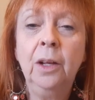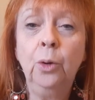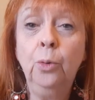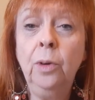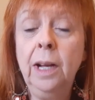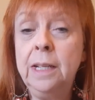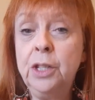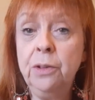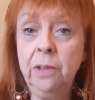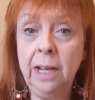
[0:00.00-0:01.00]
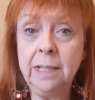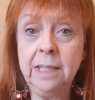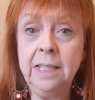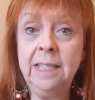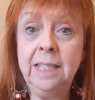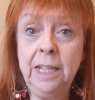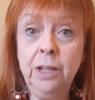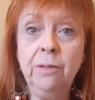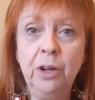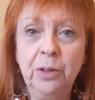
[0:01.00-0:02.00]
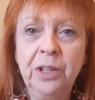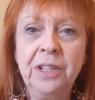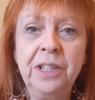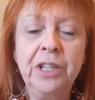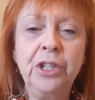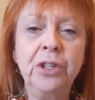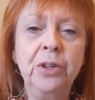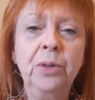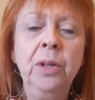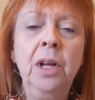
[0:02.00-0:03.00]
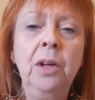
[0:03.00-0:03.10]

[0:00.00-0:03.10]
All right, so that's the zero conditional